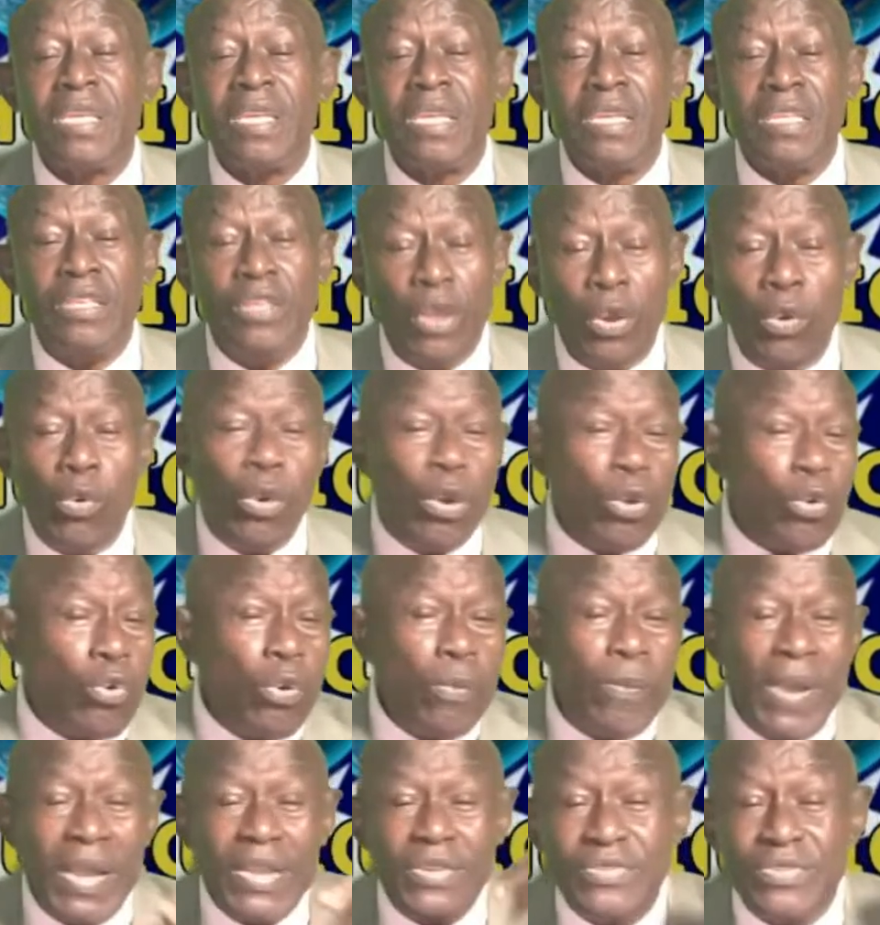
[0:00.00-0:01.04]
Y'all won't go
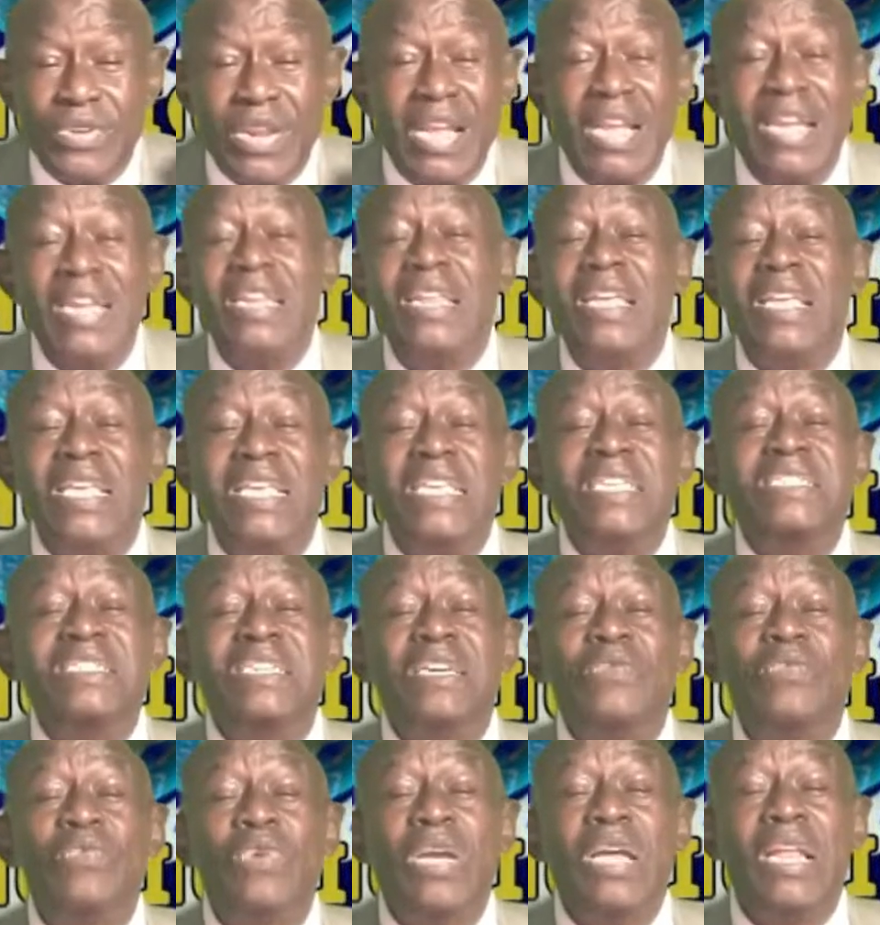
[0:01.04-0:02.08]
back to that kind of
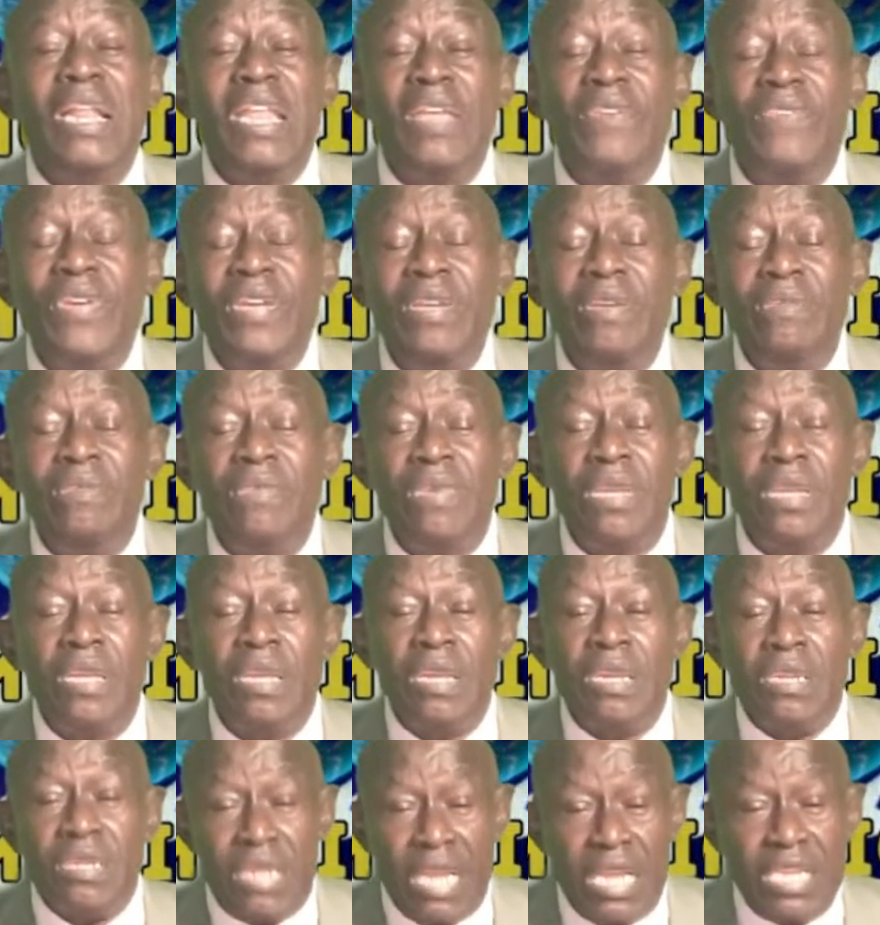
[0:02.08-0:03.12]
ancient way of living.
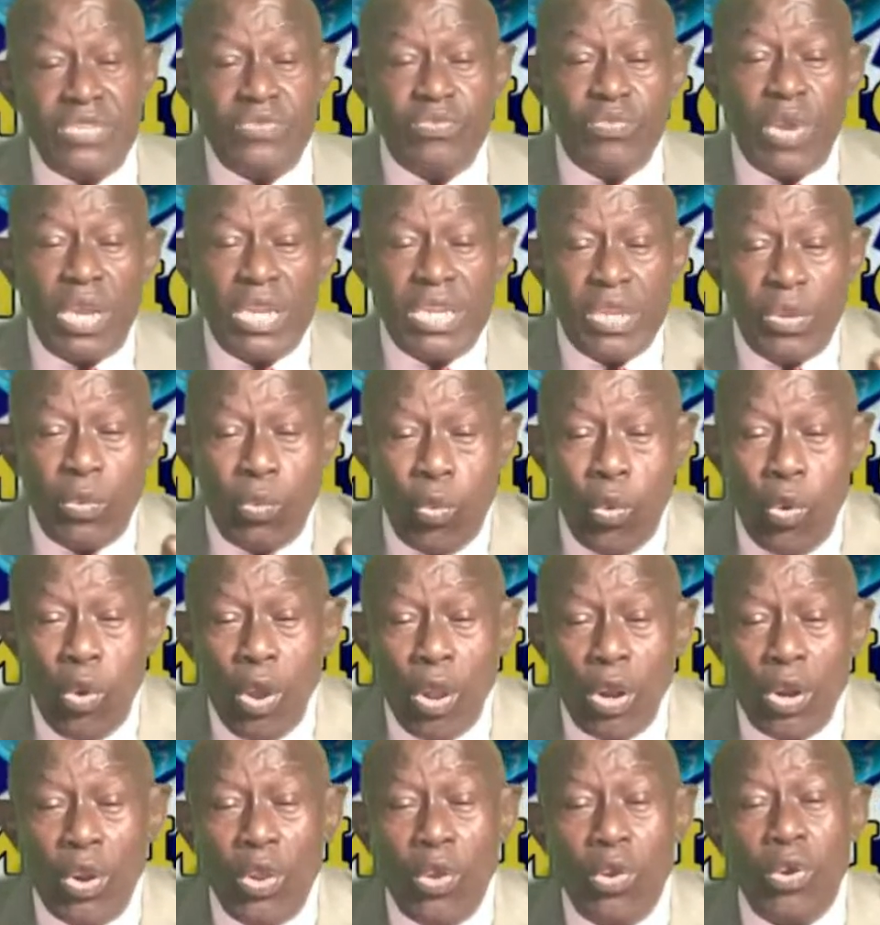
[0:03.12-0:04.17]
That's why the
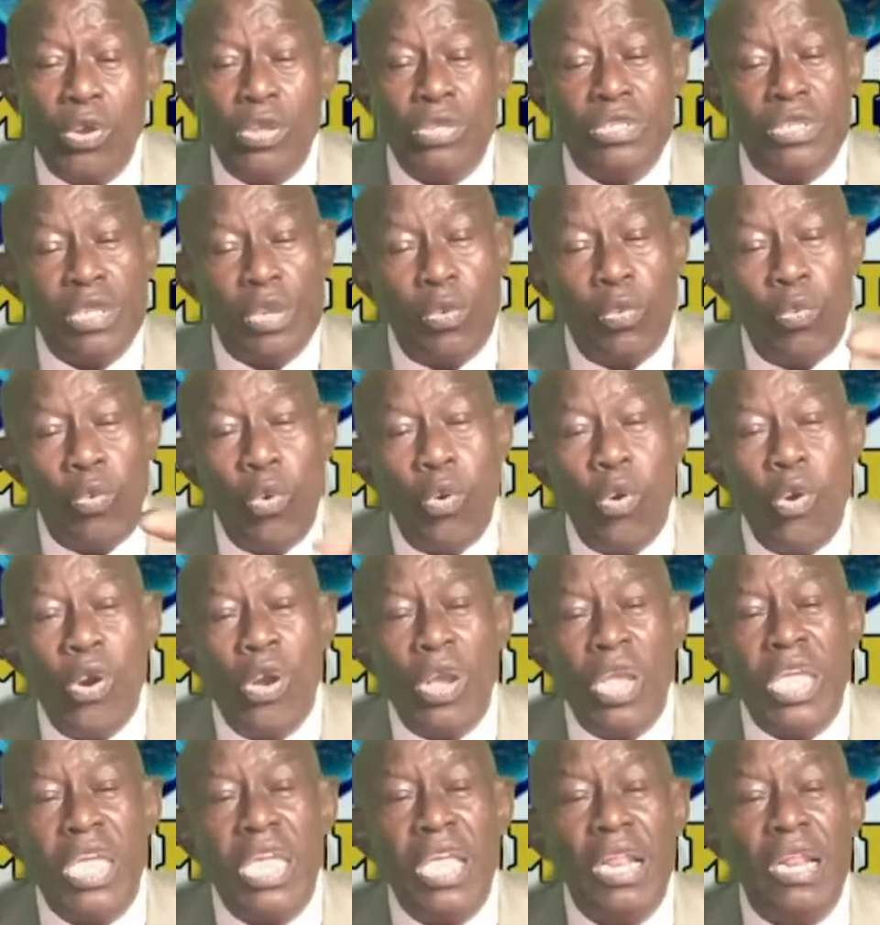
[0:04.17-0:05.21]
warlords, the war
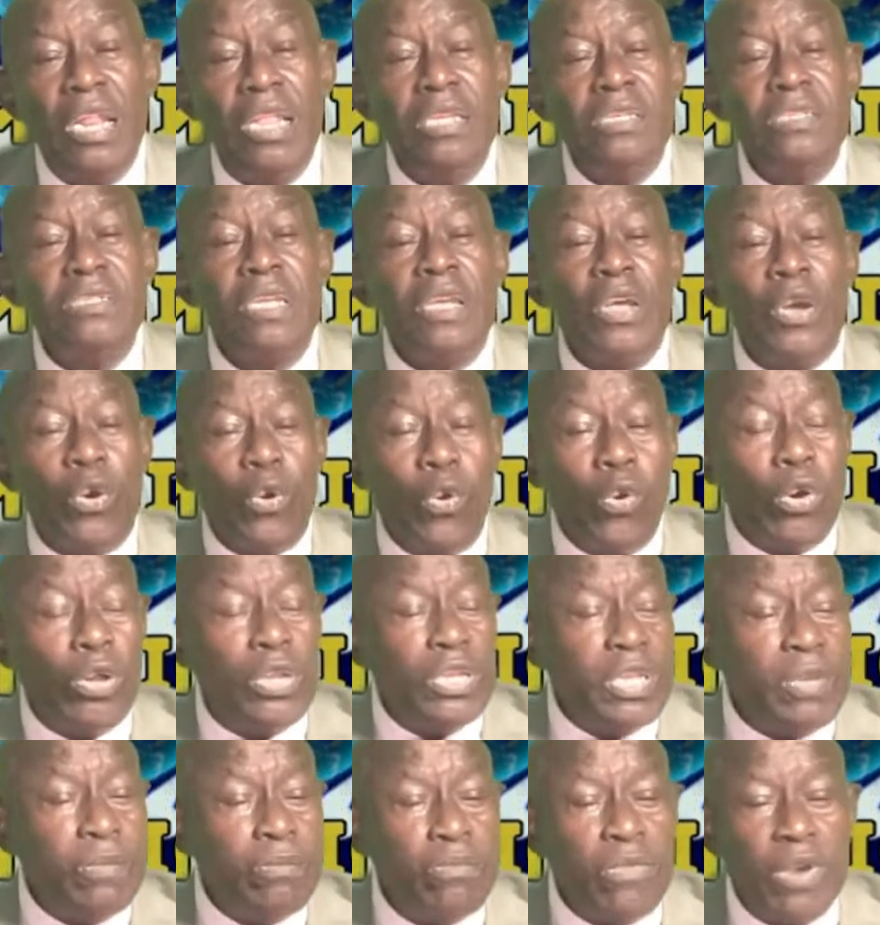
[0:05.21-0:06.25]
killers, all
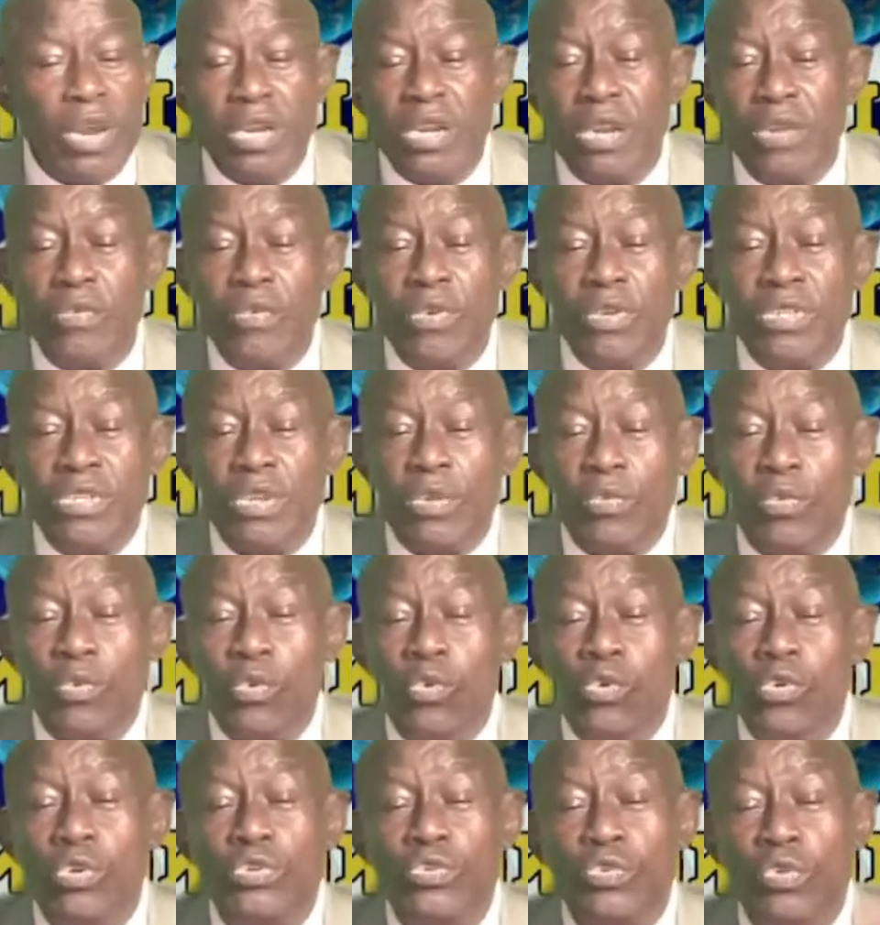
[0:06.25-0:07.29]
the murderers and
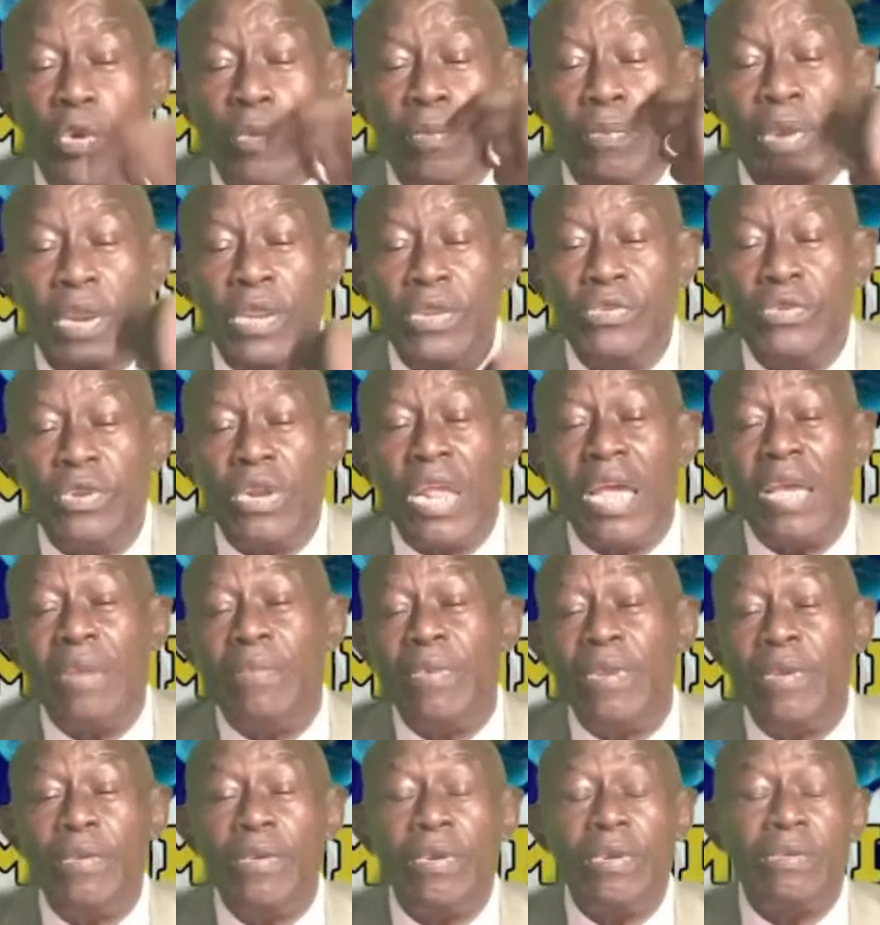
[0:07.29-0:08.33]
rogues will bring to
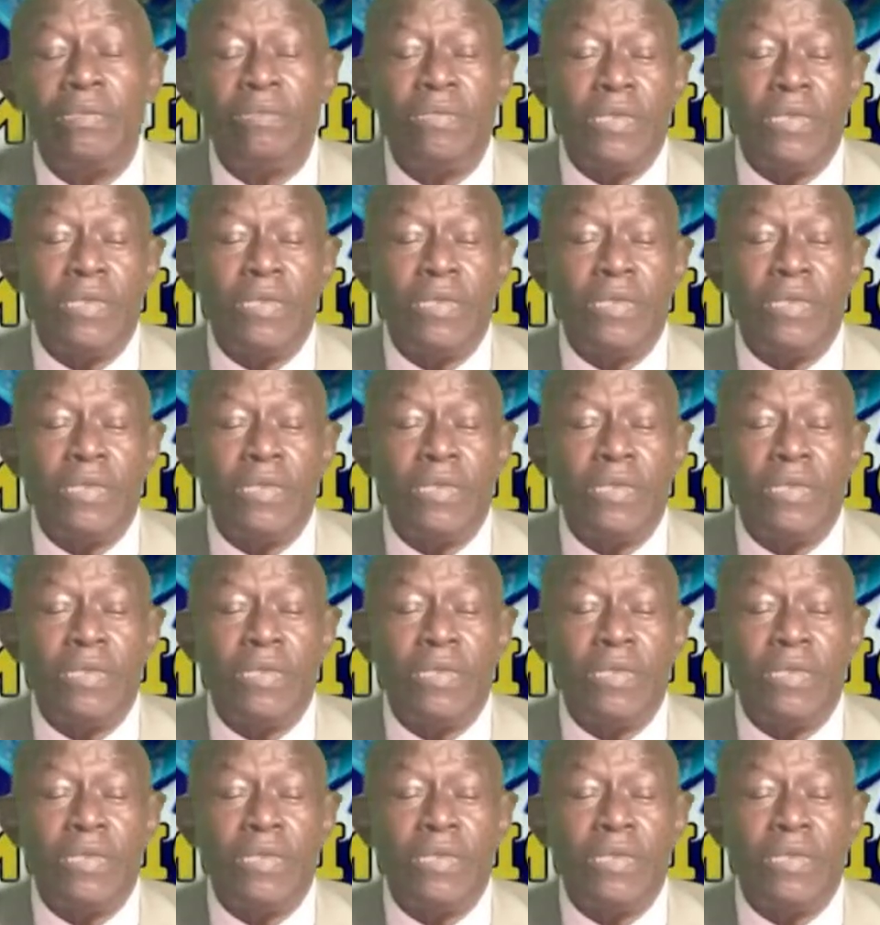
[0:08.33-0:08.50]
Liberia.